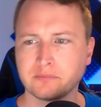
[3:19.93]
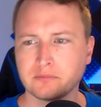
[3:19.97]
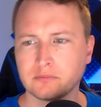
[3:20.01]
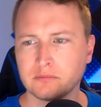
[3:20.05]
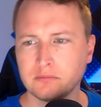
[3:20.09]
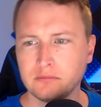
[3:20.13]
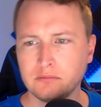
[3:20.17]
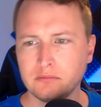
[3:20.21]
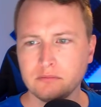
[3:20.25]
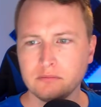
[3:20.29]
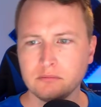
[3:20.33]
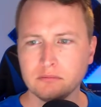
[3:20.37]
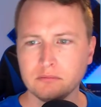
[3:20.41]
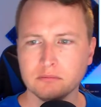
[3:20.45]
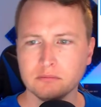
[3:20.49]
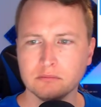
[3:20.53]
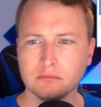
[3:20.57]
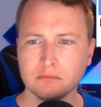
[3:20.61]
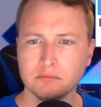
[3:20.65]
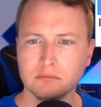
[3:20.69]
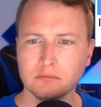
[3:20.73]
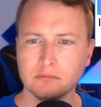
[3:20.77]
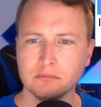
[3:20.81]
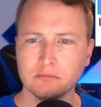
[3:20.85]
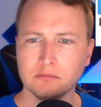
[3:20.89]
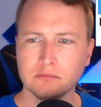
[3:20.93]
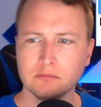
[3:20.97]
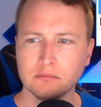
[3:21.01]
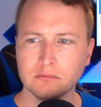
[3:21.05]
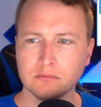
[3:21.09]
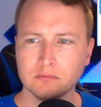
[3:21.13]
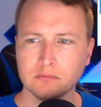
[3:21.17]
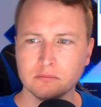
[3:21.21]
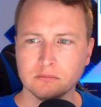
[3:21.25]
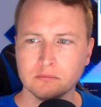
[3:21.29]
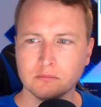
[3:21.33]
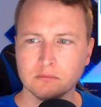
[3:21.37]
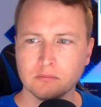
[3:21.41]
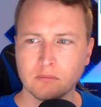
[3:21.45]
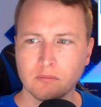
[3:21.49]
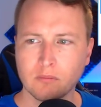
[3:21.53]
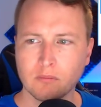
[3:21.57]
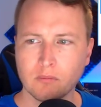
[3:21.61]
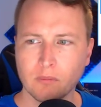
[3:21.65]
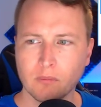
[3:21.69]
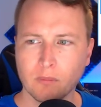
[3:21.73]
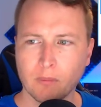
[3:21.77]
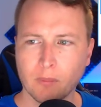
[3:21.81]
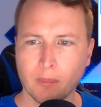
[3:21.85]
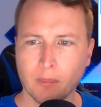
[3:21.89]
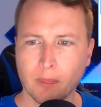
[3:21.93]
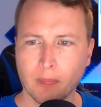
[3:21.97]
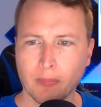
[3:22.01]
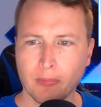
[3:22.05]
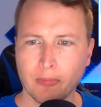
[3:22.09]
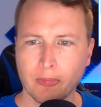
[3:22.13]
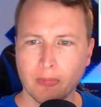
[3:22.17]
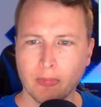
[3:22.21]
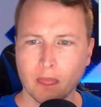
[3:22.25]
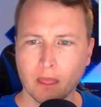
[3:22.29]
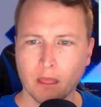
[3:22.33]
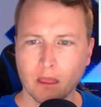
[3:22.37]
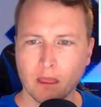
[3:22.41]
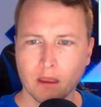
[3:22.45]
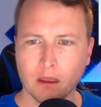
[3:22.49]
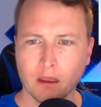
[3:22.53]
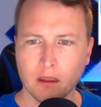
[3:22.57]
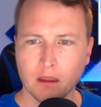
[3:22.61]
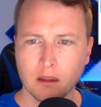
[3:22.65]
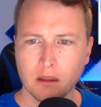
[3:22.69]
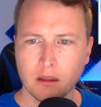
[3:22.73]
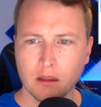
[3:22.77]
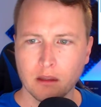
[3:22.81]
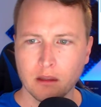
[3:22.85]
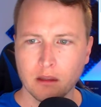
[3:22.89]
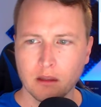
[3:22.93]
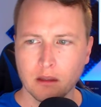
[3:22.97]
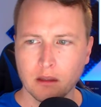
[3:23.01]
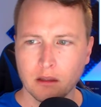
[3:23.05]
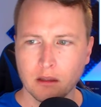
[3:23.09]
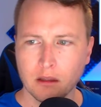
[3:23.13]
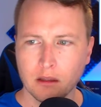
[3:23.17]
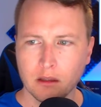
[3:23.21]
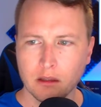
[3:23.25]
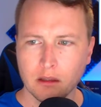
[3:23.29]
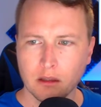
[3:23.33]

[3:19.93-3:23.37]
Nothing is said.